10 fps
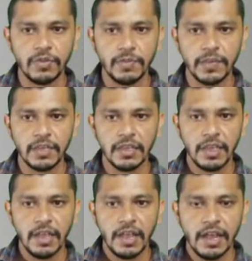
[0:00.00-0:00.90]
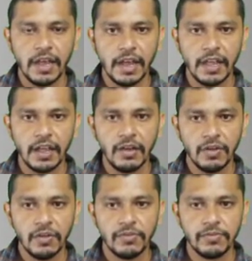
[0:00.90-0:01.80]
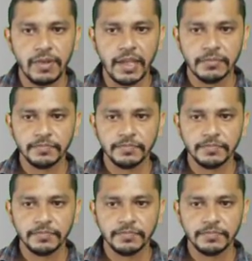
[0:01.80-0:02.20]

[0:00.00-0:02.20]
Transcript: VP at an angle phi,